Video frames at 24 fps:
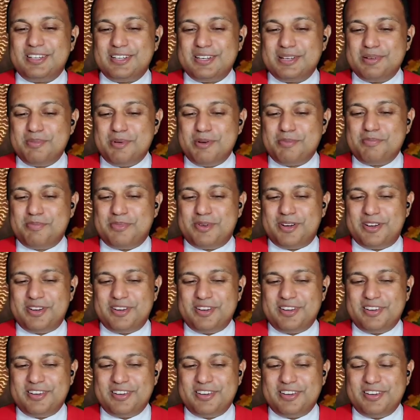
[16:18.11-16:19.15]

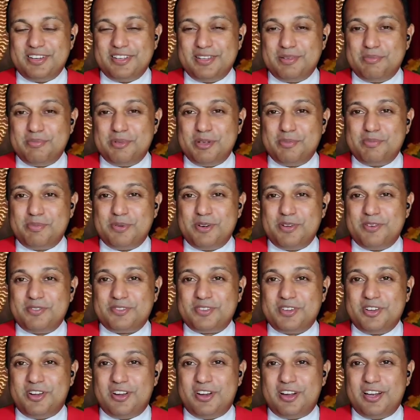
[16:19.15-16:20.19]
Remember, people
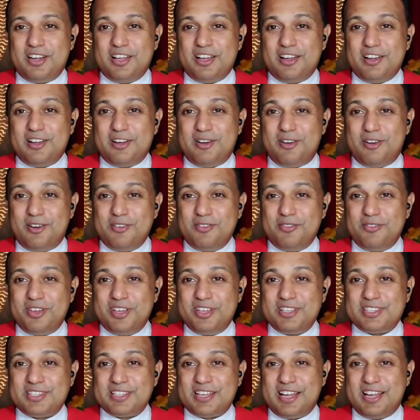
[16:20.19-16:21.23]
of God,
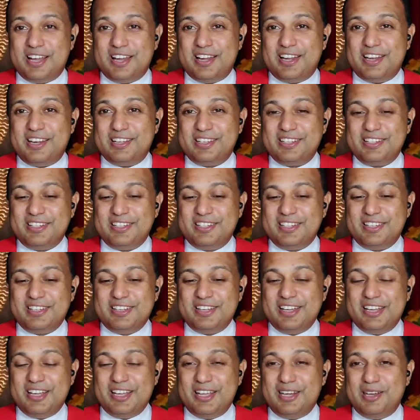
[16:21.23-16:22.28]
always had
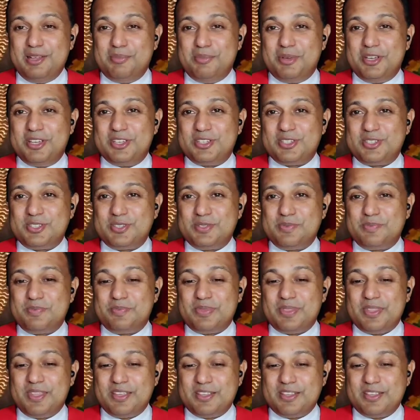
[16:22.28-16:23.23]
enemies,